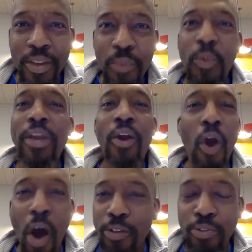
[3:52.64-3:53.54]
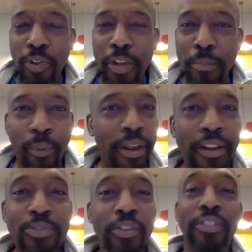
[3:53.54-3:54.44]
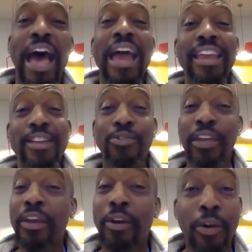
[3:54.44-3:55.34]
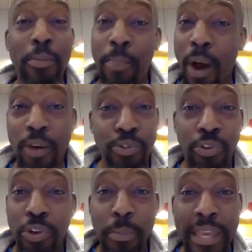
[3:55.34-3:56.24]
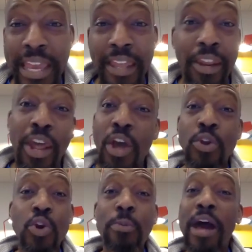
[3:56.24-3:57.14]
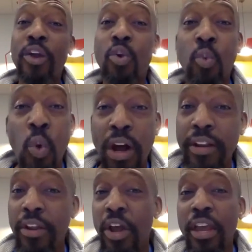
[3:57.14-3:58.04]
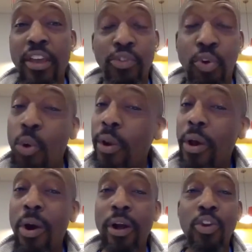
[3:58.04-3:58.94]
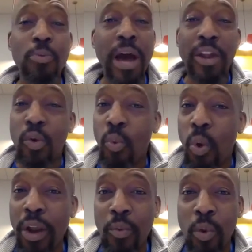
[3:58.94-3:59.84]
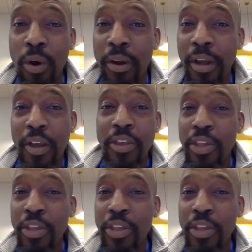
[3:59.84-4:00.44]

We constantly pray. Listen, that is a good posture to be in, no matter what is going on, no matter what we're, you